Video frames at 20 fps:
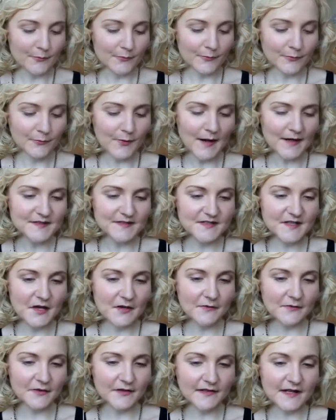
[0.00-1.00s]
Right,
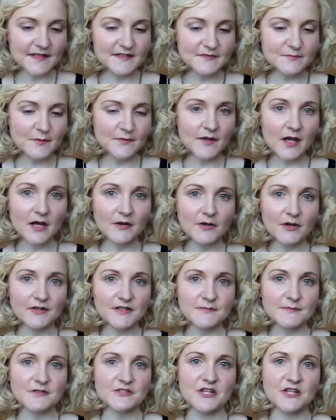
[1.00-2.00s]
so the last one that I'm going to be